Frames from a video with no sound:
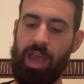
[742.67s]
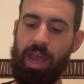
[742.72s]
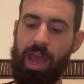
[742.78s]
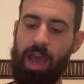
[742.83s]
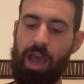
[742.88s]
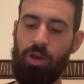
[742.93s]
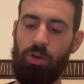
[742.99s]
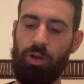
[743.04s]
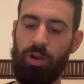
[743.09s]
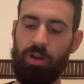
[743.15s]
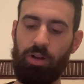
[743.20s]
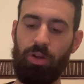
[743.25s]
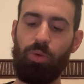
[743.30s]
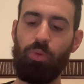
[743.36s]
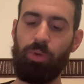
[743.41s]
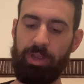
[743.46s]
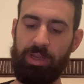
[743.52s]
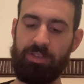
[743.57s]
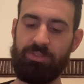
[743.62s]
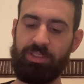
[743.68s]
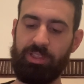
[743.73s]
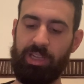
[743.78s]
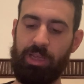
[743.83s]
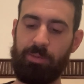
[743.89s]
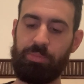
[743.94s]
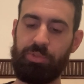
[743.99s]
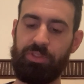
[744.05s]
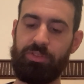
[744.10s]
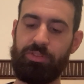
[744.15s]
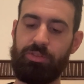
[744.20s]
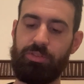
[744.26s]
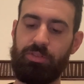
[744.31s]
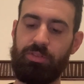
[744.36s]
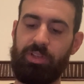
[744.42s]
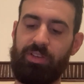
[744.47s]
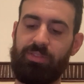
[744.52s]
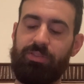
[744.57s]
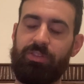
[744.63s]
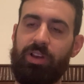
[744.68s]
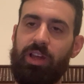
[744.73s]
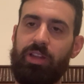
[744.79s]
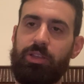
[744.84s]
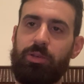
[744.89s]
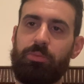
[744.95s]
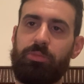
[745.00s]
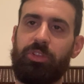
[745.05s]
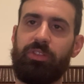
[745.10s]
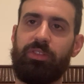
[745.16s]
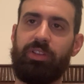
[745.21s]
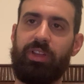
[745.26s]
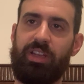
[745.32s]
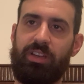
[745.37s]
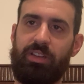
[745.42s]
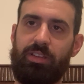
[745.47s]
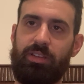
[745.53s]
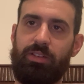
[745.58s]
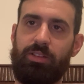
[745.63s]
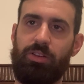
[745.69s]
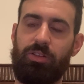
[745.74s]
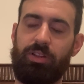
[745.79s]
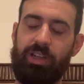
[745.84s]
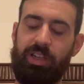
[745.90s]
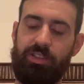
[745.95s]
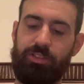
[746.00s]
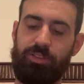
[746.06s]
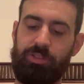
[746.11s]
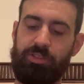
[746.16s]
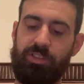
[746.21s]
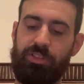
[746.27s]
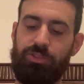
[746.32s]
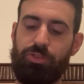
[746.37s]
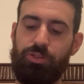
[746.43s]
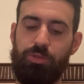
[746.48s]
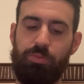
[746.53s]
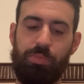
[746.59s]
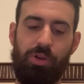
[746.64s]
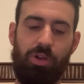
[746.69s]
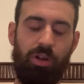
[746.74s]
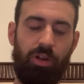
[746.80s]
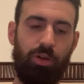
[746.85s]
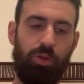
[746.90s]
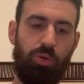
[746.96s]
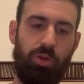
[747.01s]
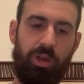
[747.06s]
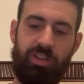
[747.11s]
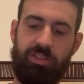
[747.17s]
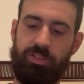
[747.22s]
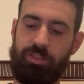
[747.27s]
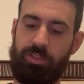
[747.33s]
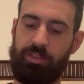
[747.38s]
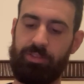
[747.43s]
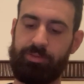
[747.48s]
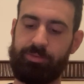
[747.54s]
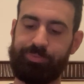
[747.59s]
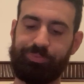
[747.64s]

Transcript: How are a wave's amplitude and volume related? Okay, so it's a 2-part question.